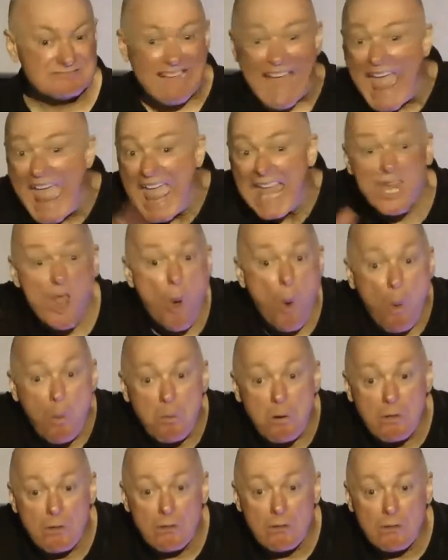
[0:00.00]
Well, I believe
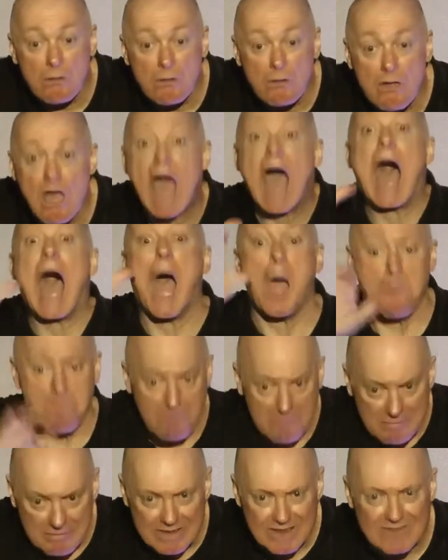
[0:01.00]
there is hope.
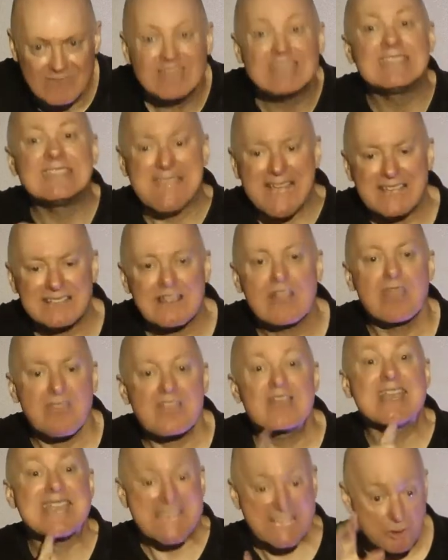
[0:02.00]
I
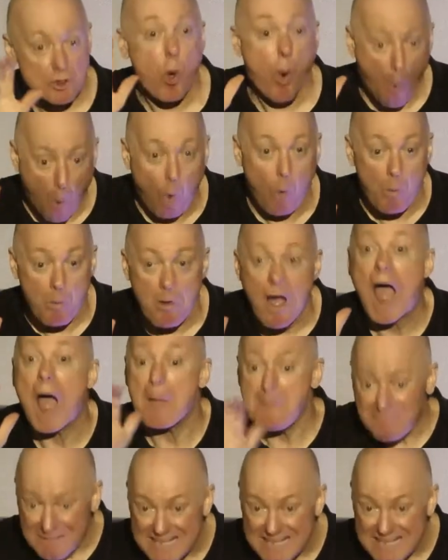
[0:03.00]
believe there is hope.